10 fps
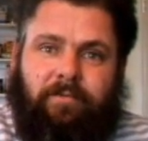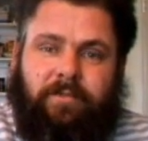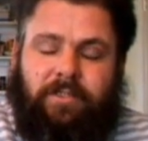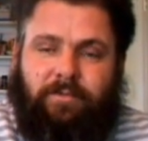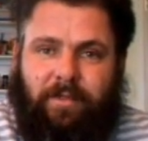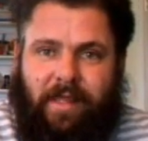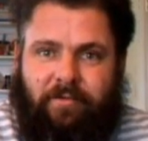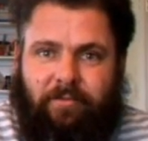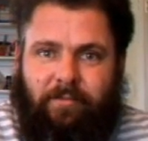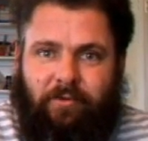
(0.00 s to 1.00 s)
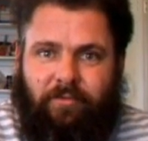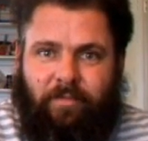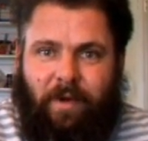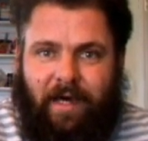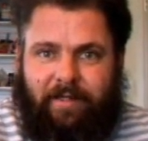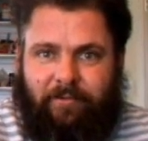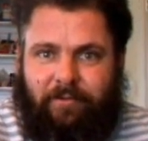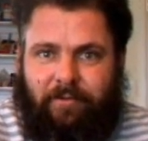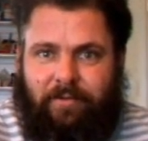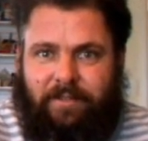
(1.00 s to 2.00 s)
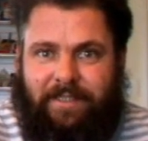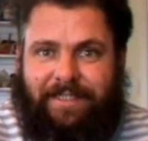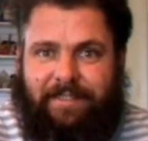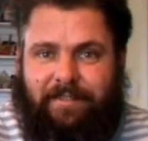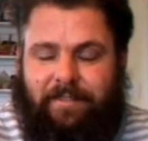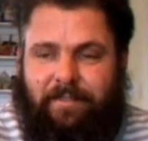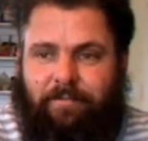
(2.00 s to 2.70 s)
which is where they remove part of your disc.